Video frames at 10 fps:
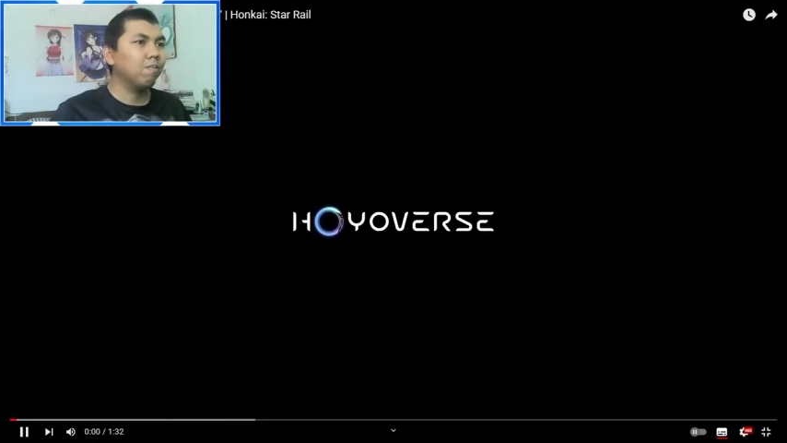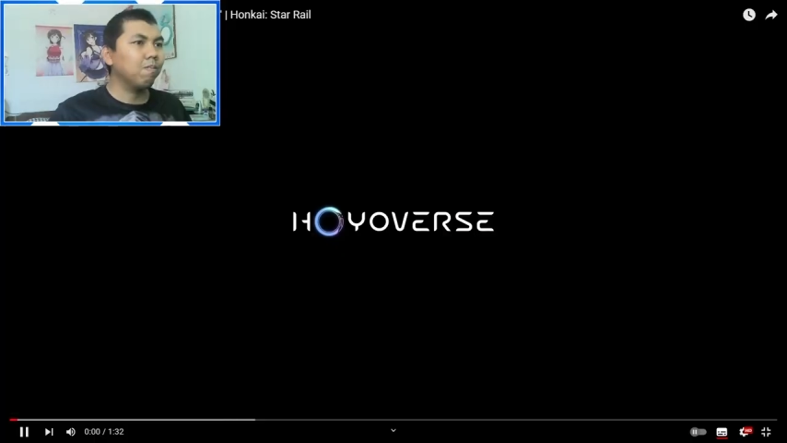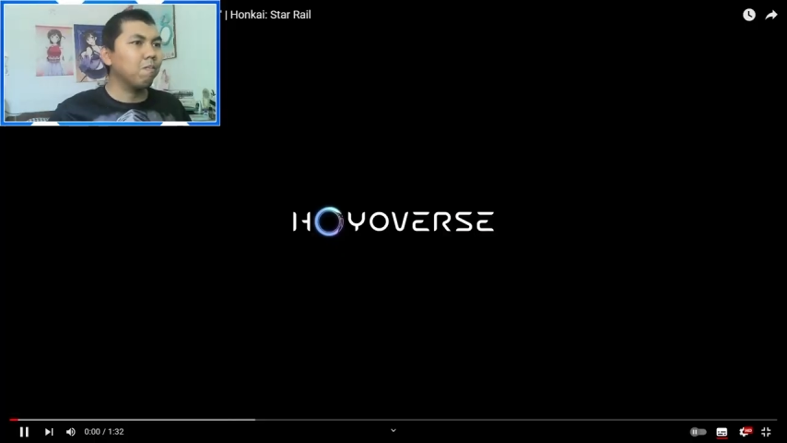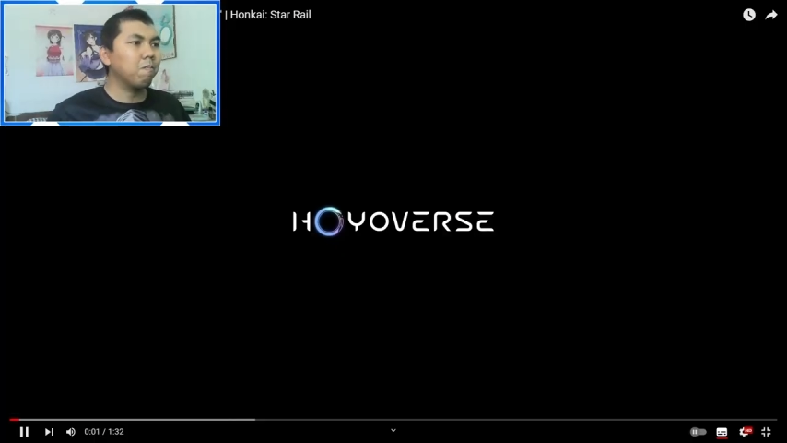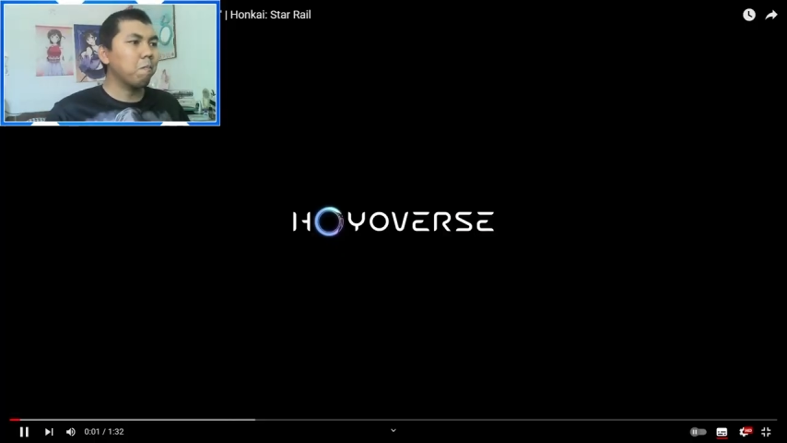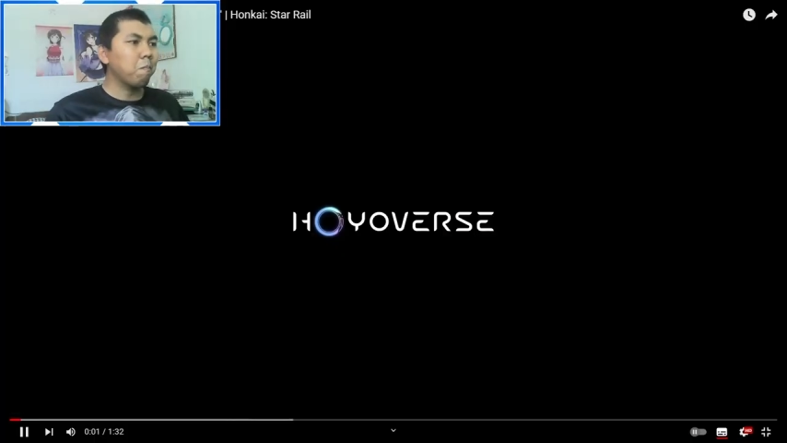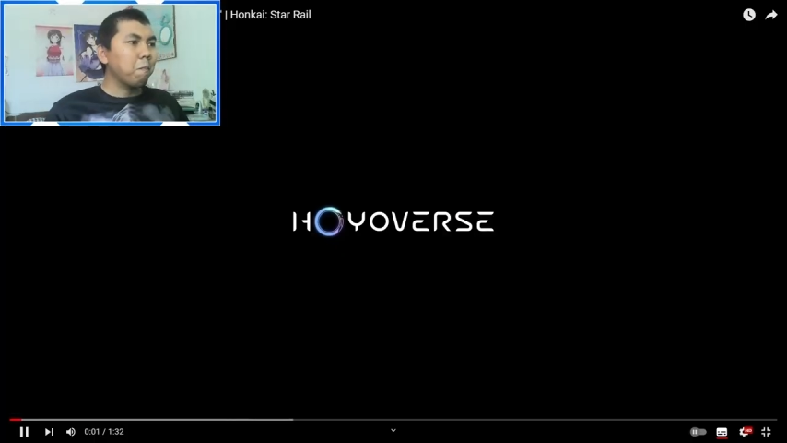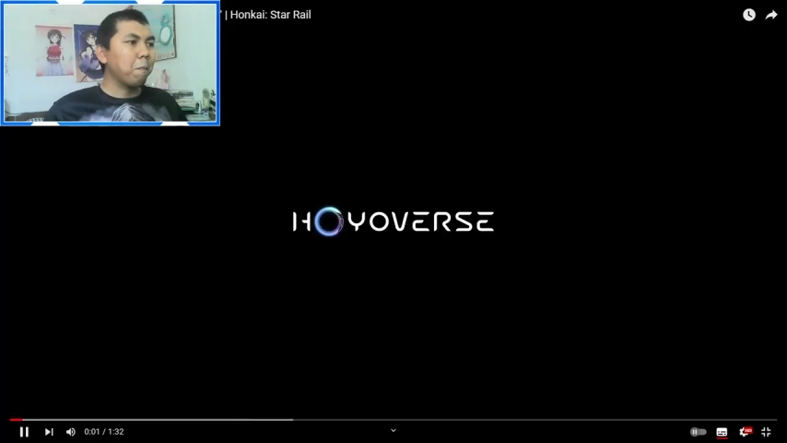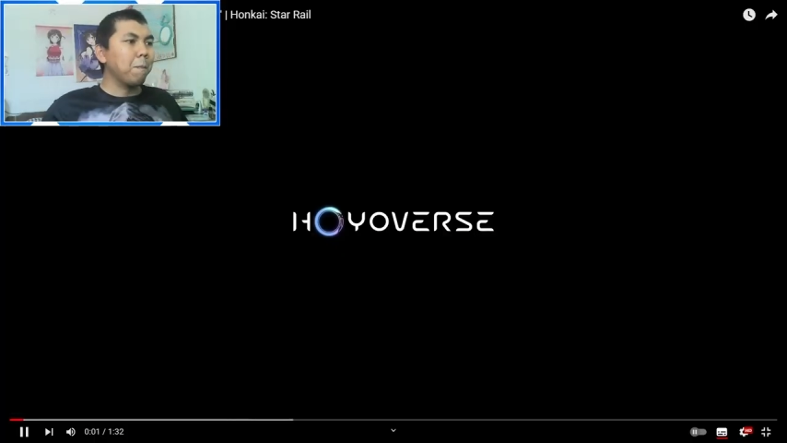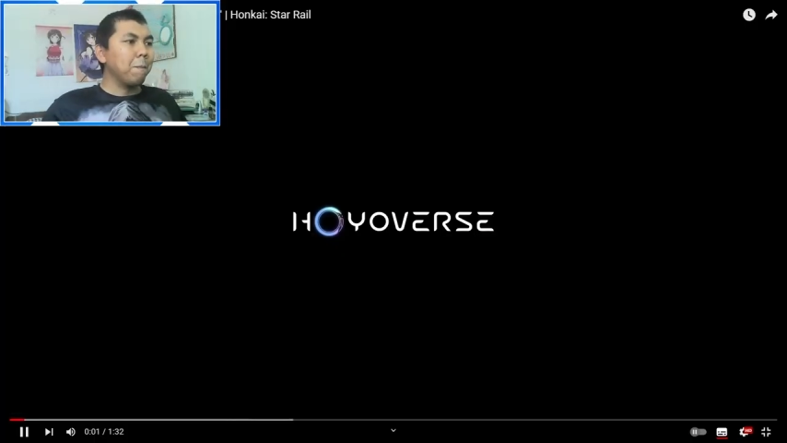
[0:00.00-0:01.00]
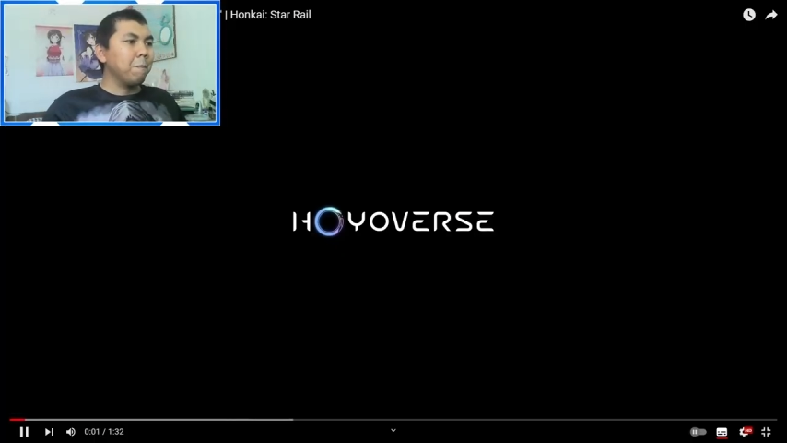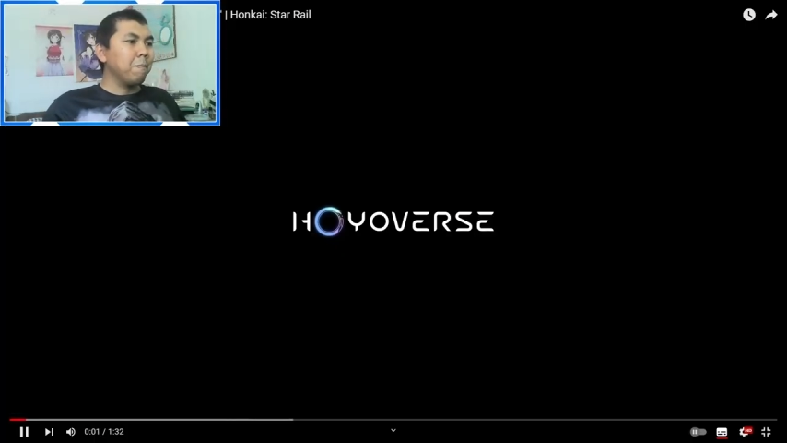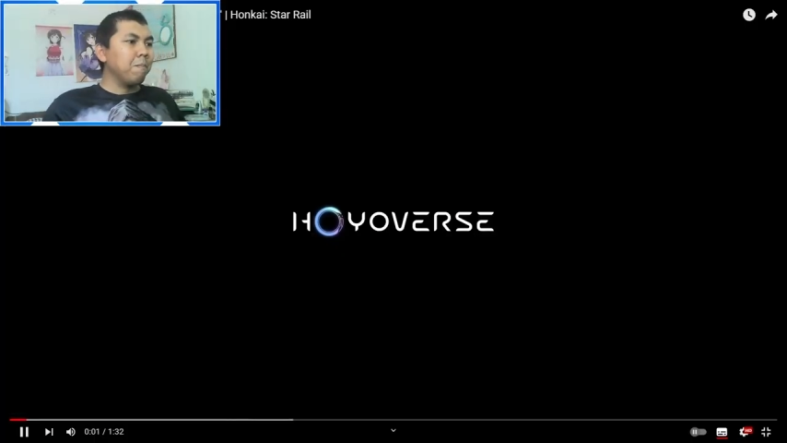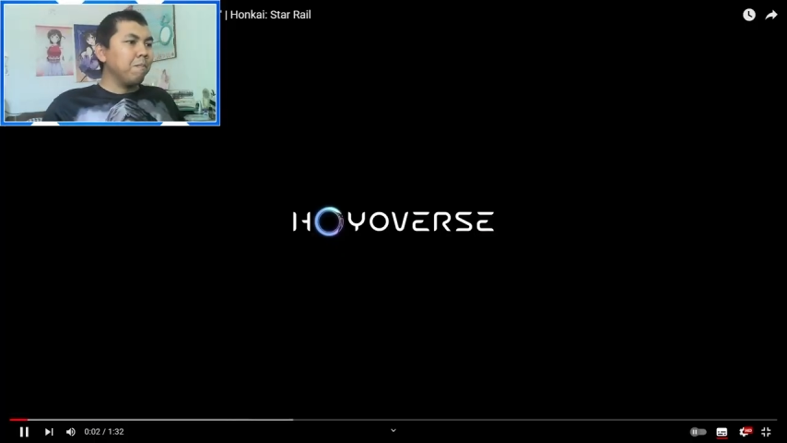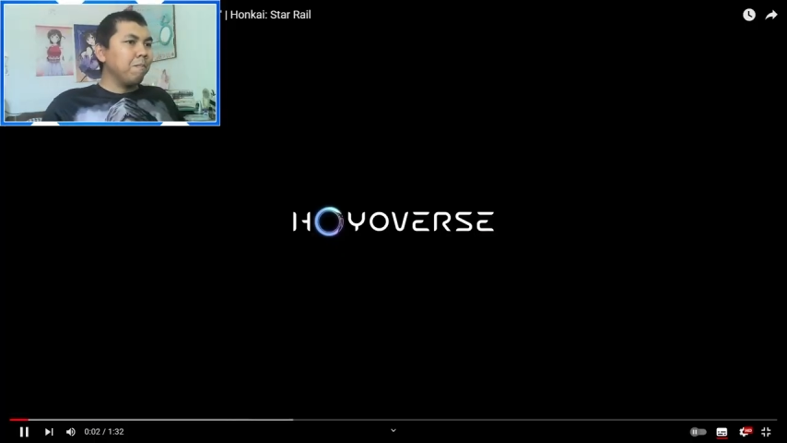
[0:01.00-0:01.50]

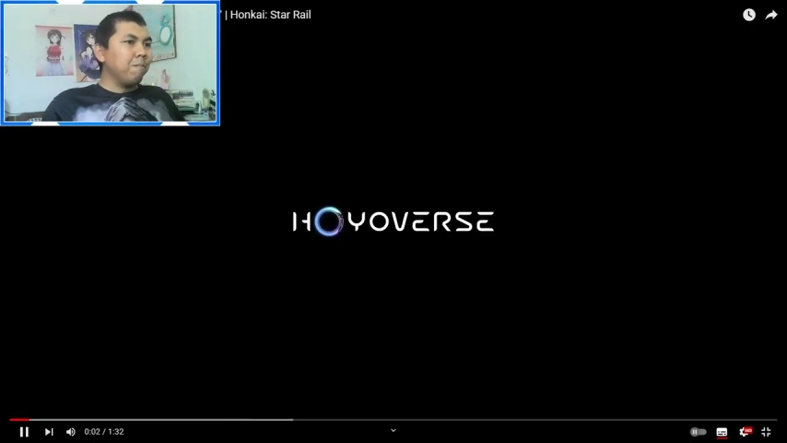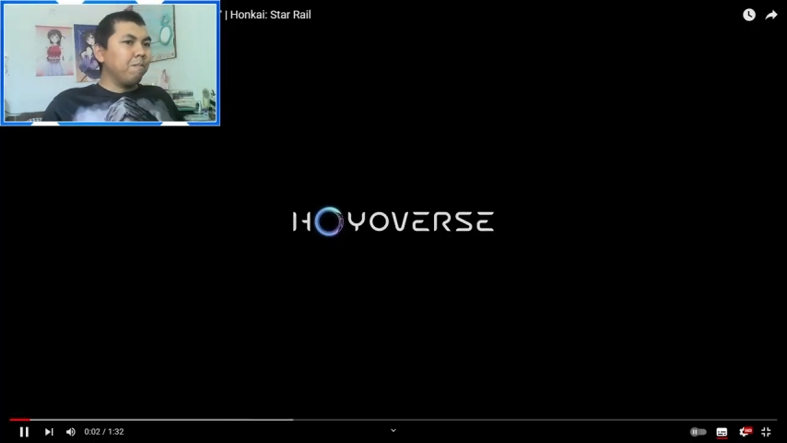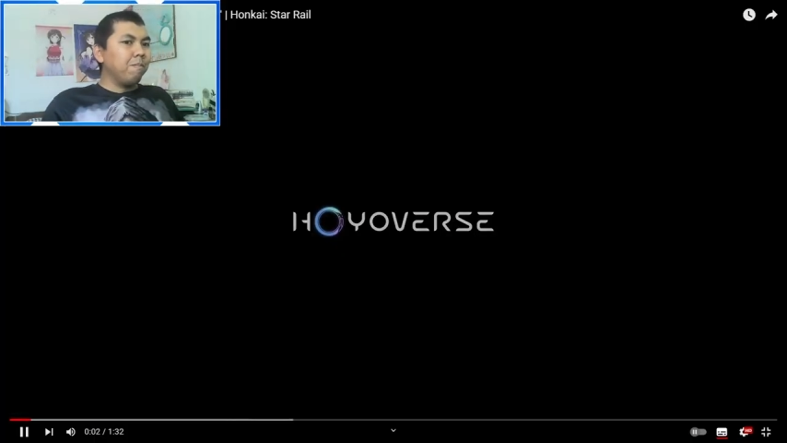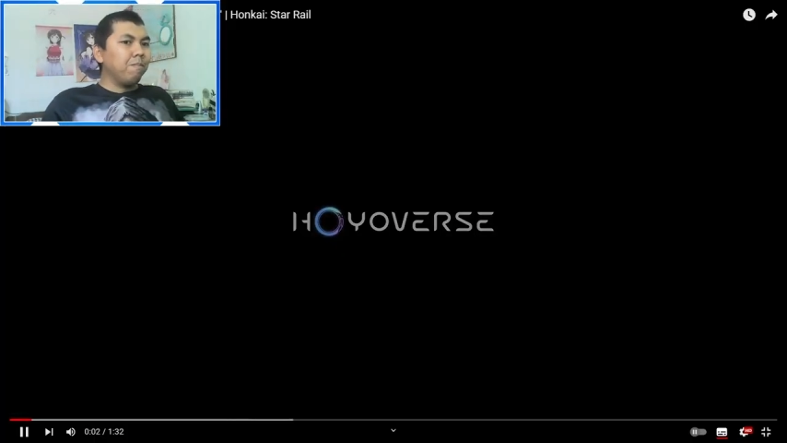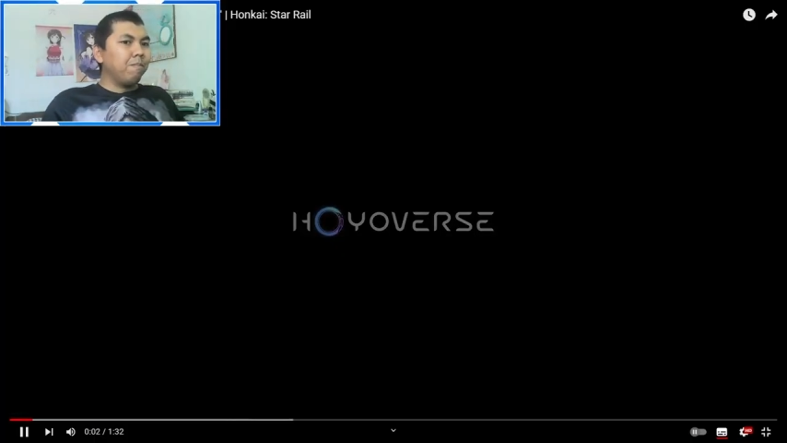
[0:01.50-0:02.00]
(silence)